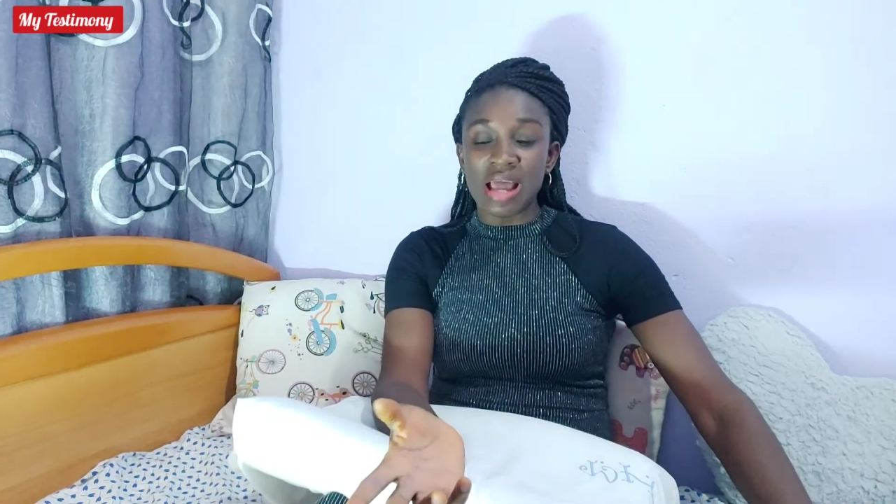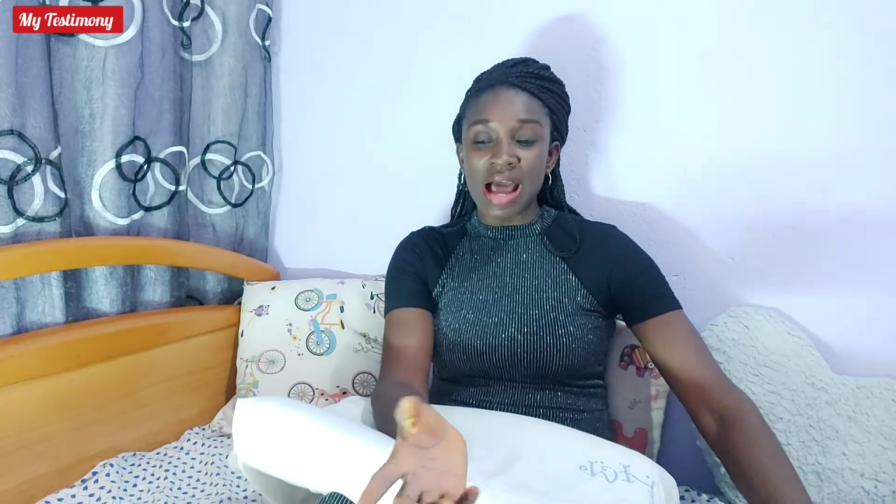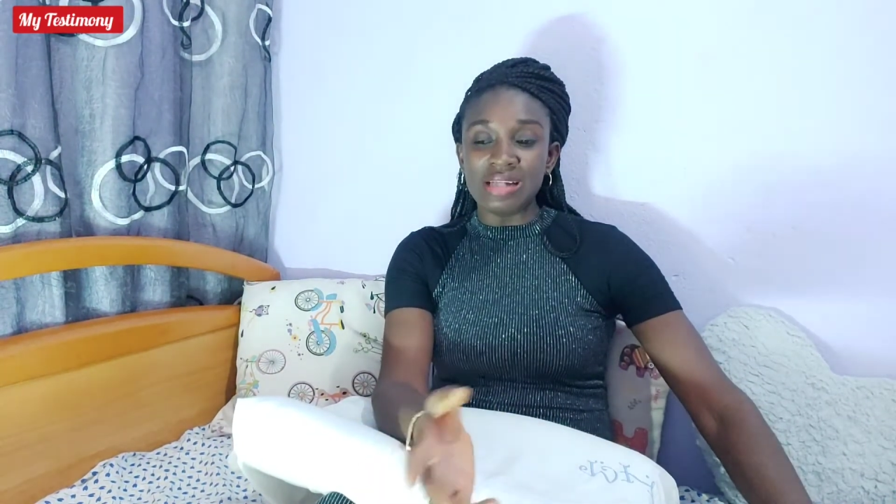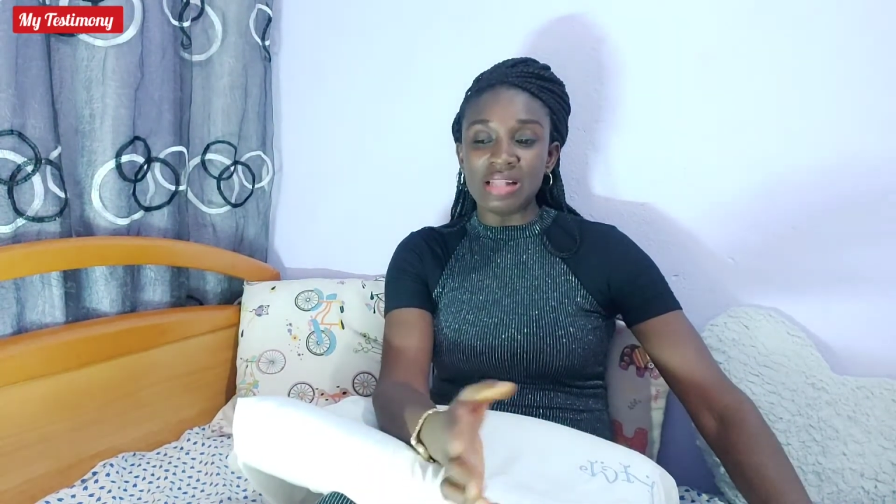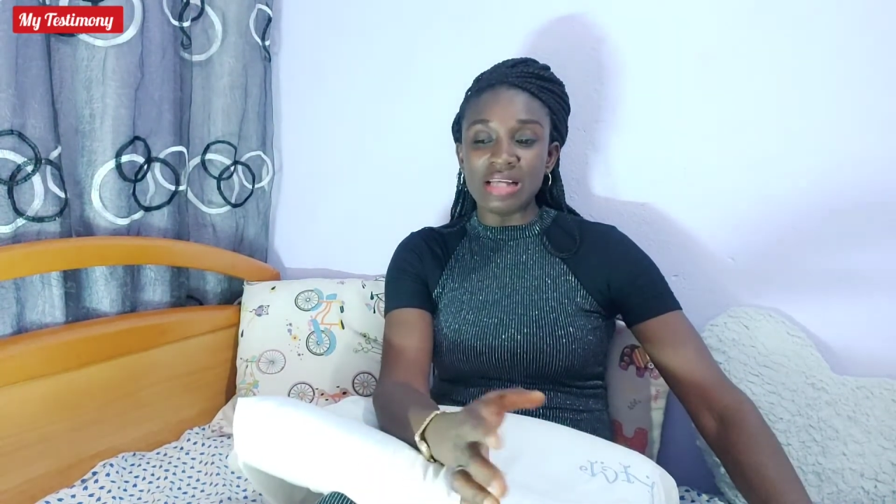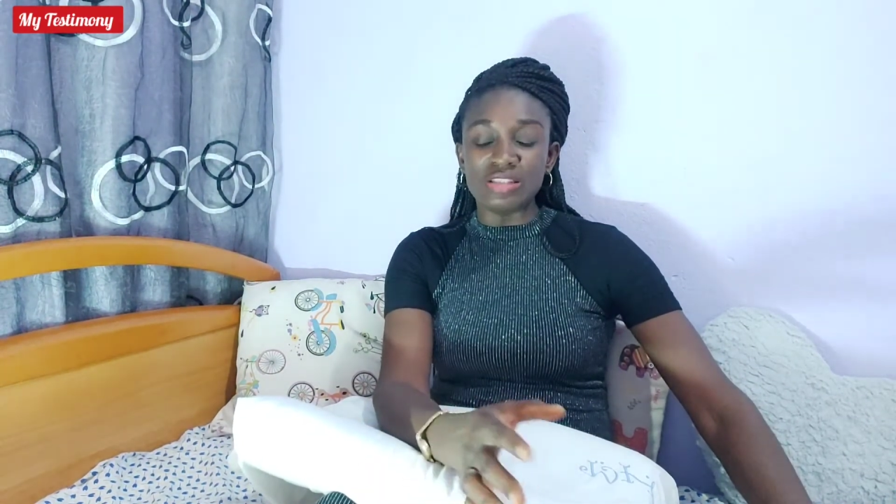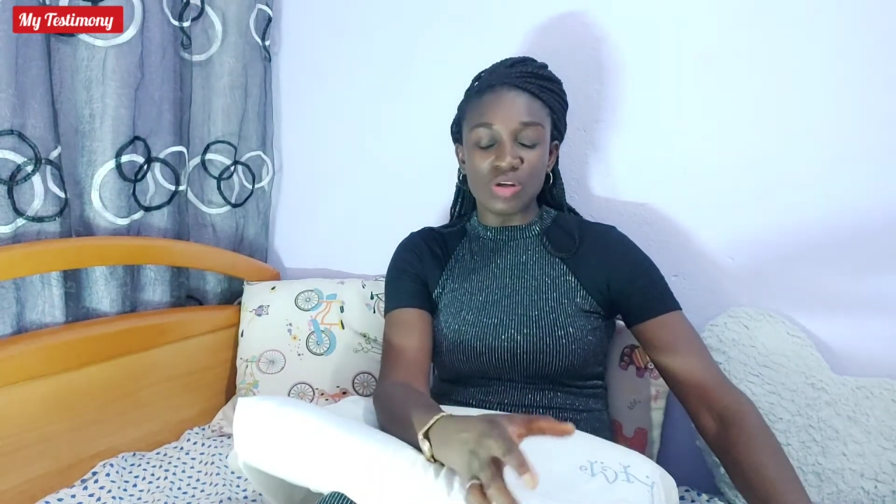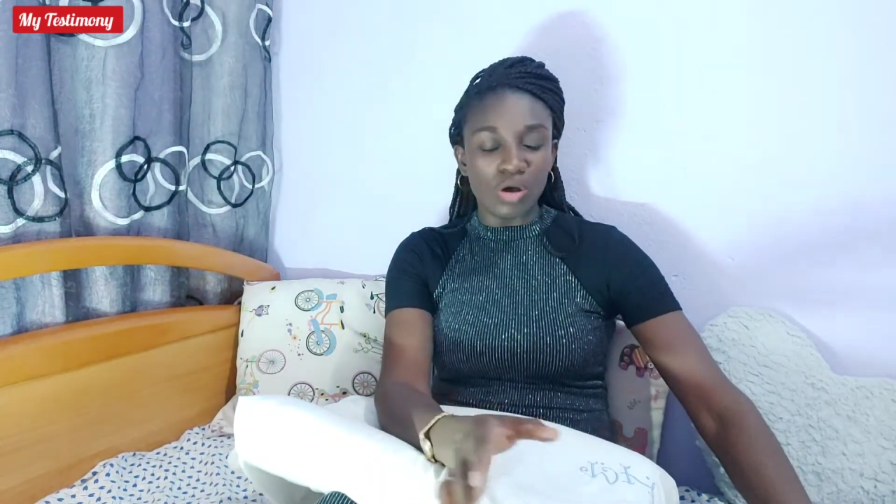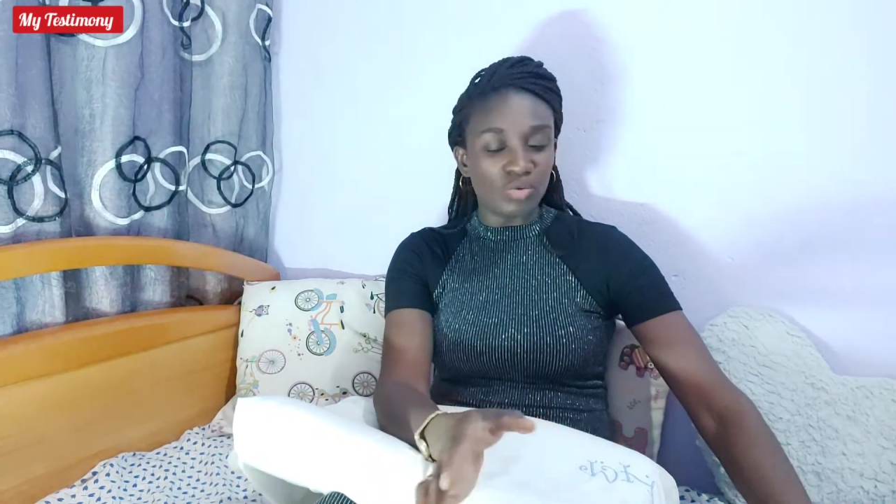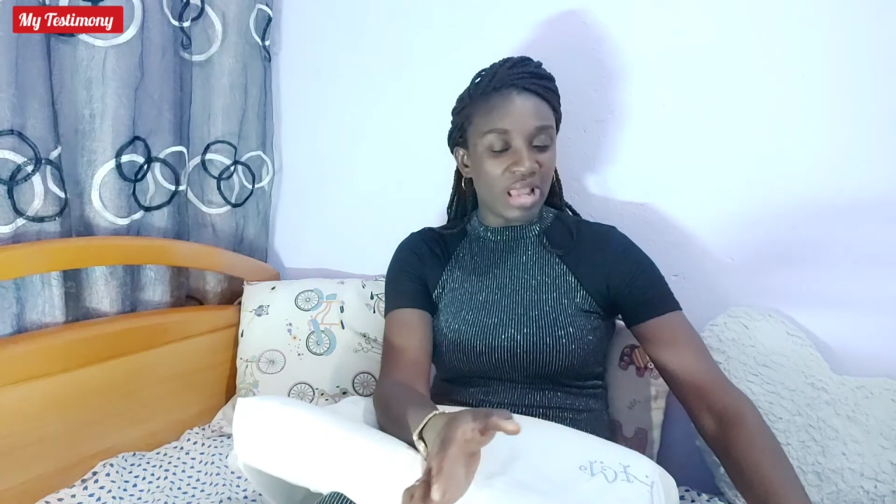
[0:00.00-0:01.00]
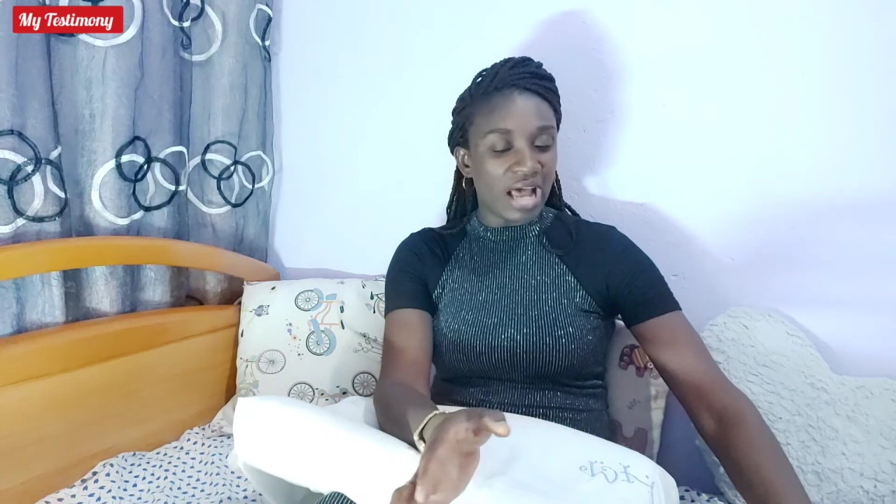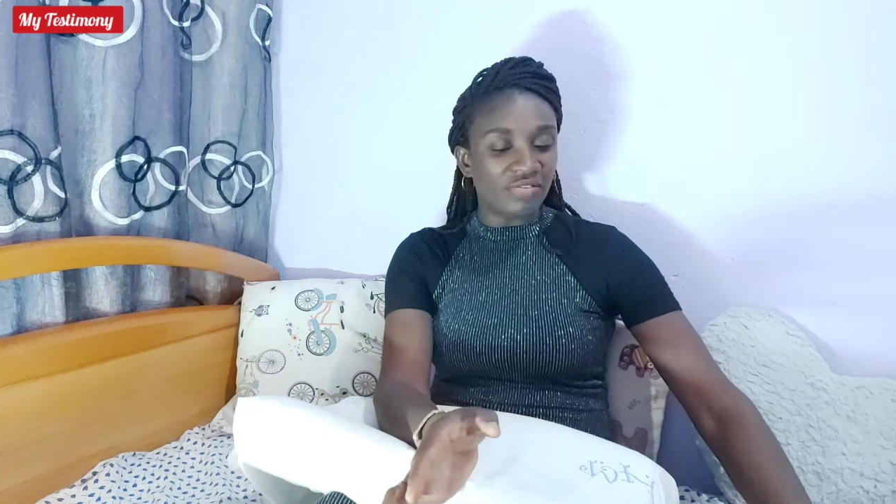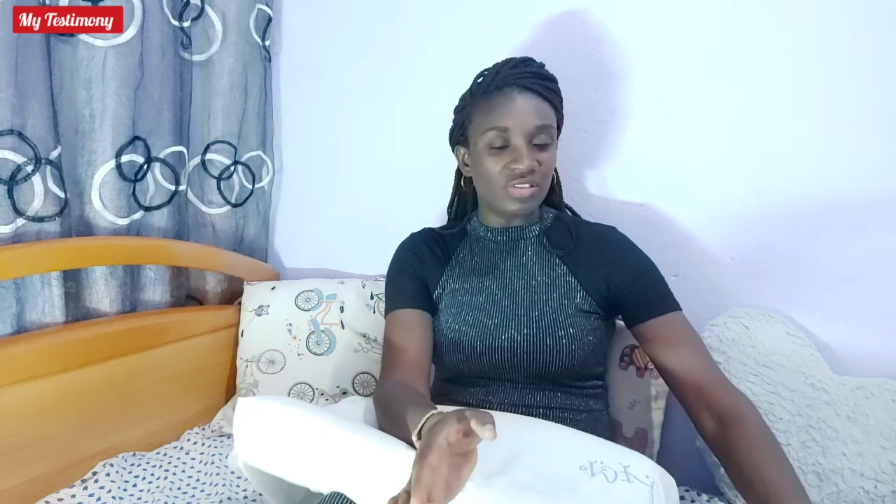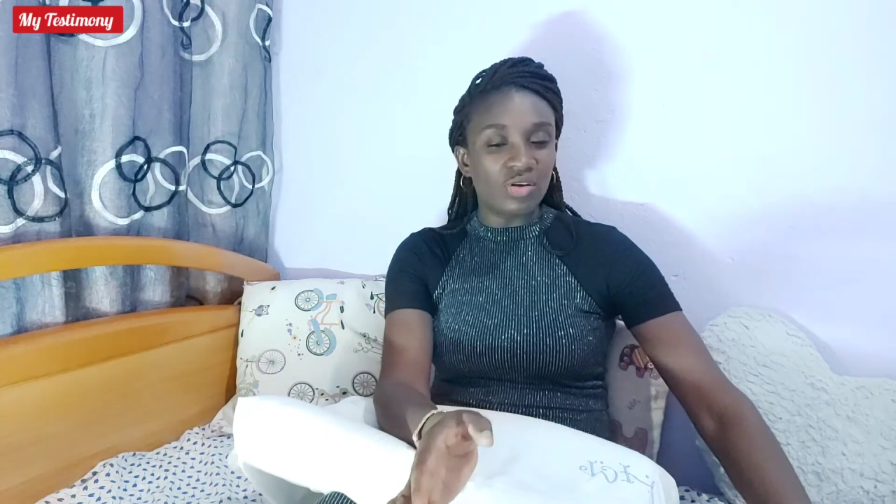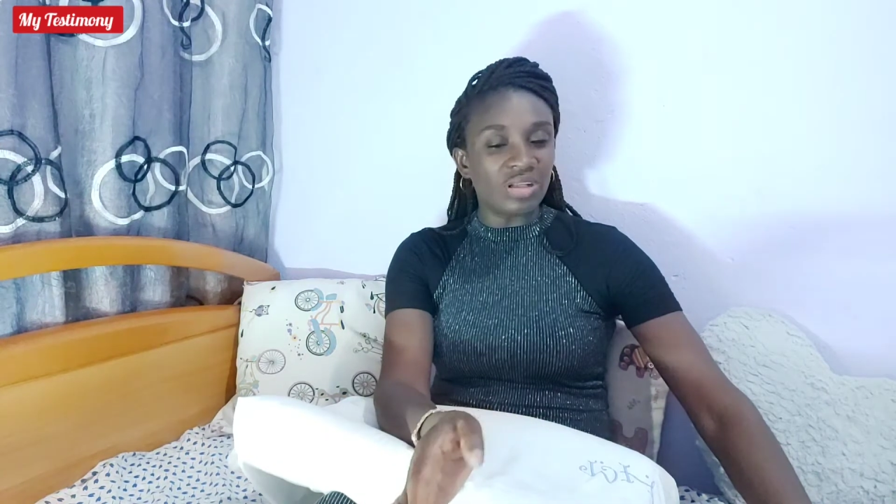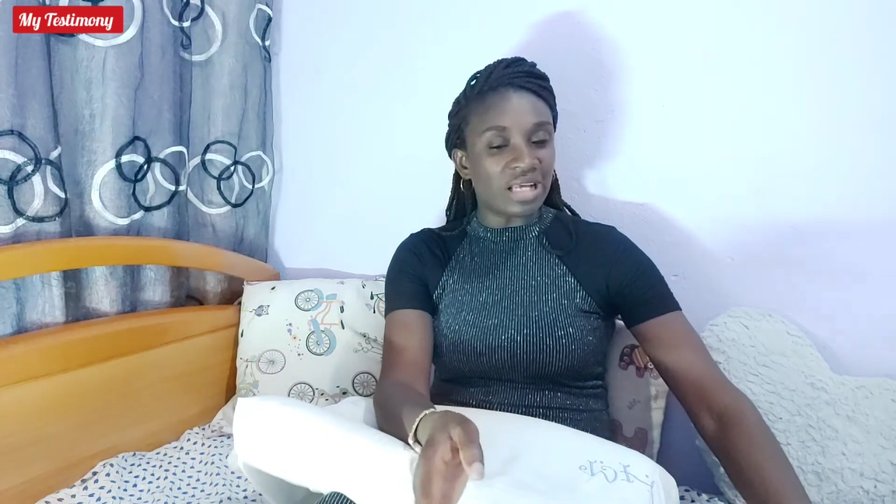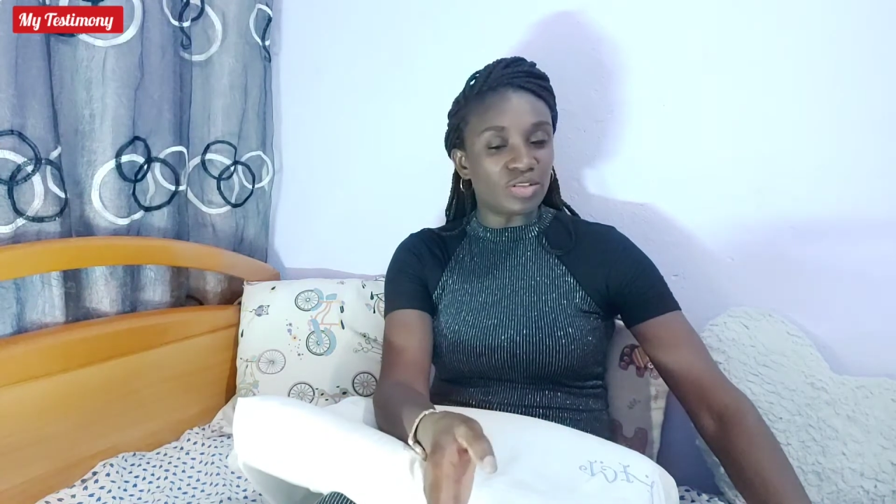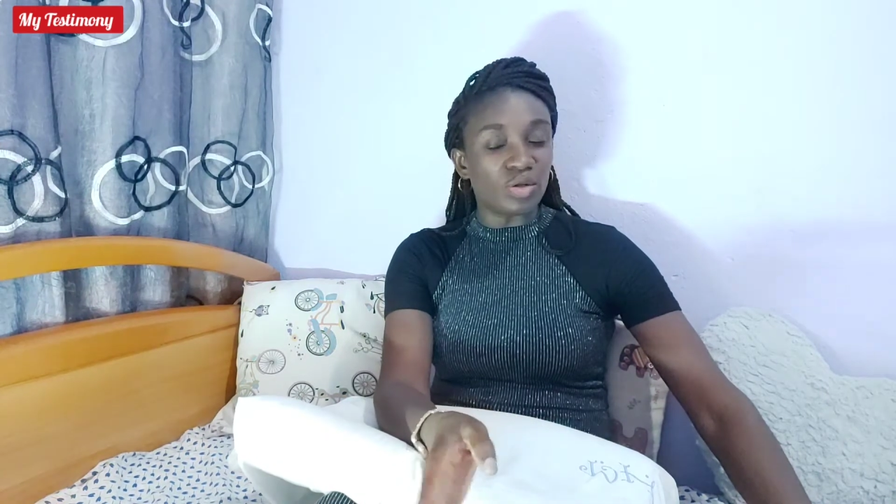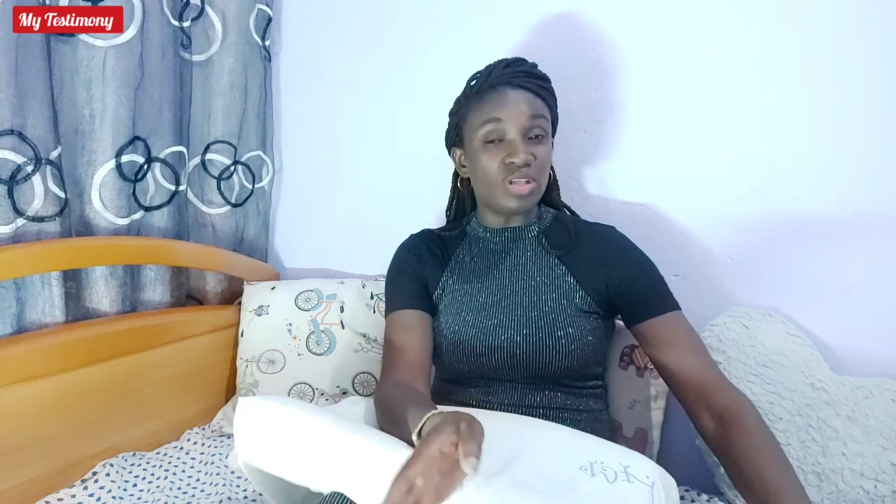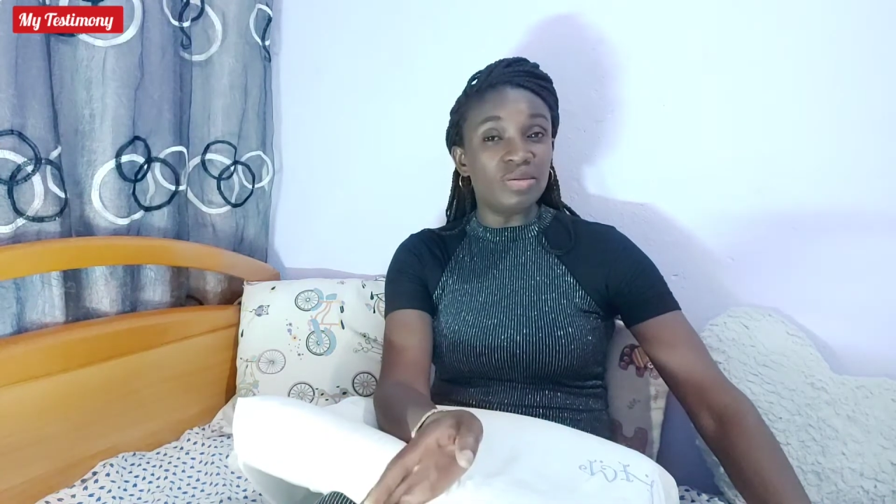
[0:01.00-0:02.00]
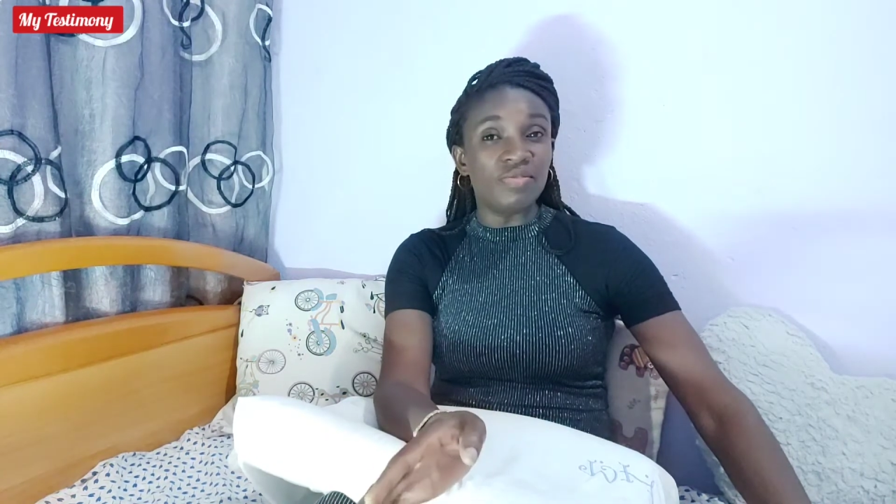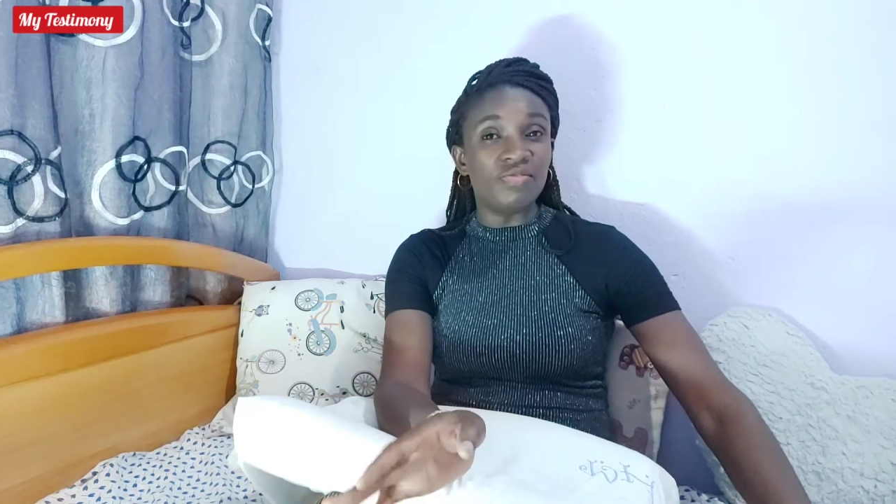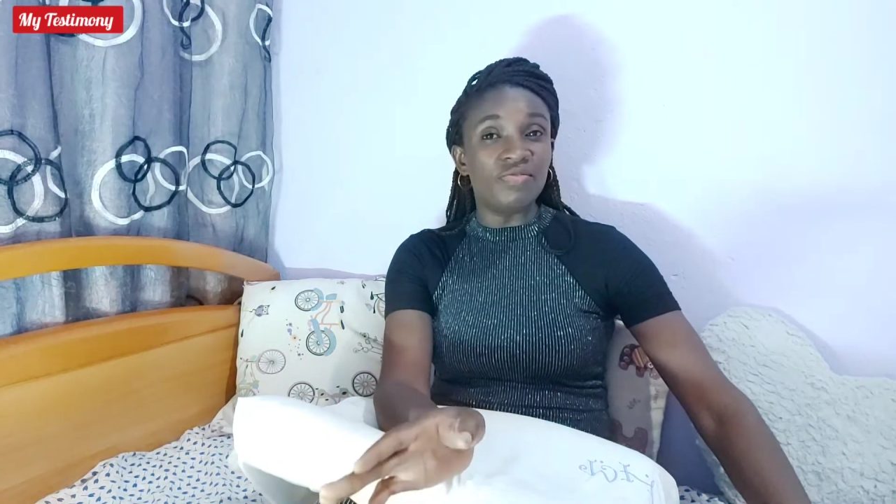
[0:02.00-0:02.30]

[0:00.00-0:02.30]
And as God will have it, God has always been